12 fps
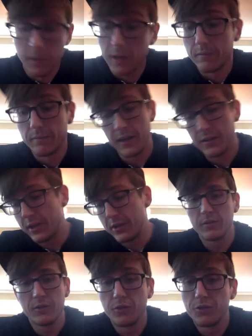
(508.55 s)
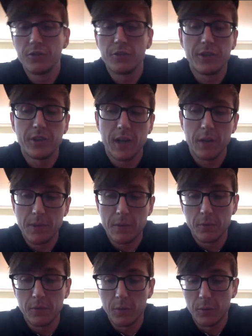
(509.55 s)
But that said, you'll still see a lot of
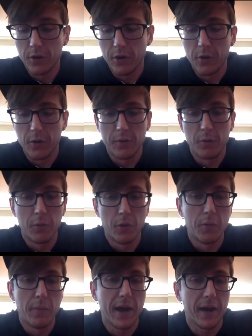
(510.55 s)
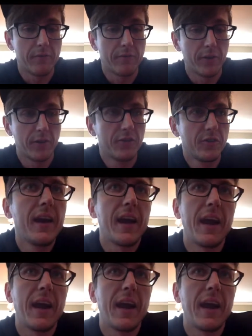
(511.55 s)
people that will go and they'll build the backend first,